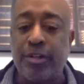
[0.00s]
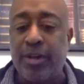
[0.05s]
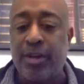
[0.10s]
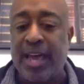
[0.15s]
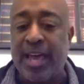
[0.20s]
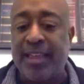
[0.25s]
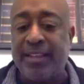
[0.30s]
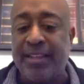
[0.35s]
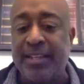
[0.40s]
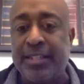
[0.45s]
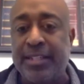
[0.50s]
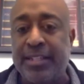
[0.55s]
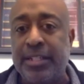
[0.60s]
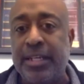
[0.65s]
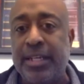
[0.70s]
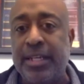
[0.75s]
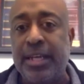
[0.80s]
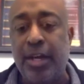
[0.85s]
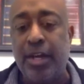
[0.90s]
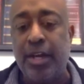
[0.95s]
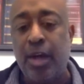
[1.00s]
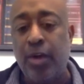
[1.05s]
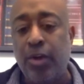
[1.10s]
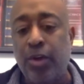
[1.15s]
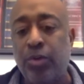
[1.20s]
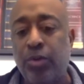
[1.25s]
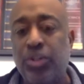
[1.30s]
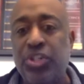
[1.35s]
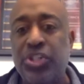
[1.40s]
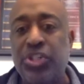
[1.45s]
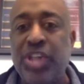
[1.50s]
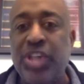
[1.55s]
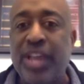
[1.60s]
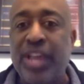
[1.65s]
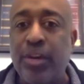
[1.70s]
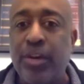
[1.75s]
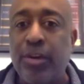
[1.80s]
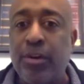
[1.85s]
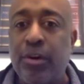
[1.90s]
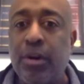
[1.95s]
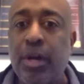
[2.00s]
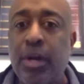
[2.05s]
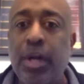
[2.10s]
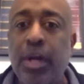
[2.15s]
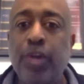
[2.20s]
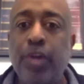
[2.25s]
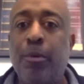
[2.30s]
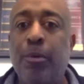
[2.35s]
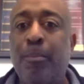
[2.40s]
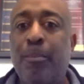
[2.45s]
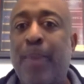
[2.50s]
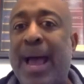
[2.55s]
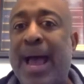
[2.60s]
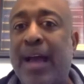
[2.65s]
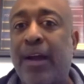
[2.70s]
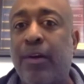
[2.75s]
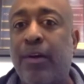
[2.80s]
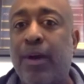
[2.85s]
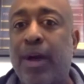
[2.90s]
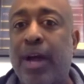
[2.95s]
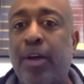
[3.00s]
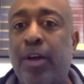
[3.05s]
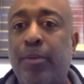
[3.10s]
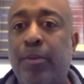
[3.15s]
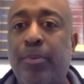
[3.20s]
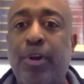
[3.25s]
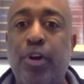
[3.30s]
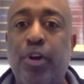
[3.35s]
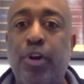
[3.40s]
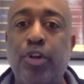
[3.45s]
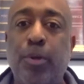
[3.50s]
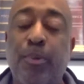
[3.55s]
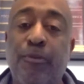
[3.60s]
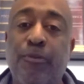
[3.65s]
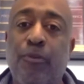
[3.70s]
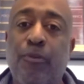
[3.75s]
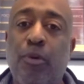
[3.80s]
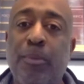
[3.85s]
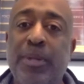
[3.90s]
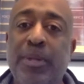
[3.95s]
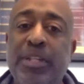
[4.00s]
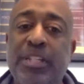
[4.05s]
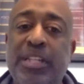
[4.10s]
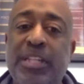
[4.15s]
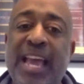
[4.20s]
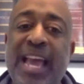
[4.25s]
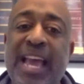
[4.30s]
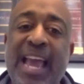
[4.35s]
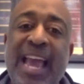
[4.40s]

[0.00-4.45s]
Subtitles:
on your ethnicity, your gender, your background, but on your performance.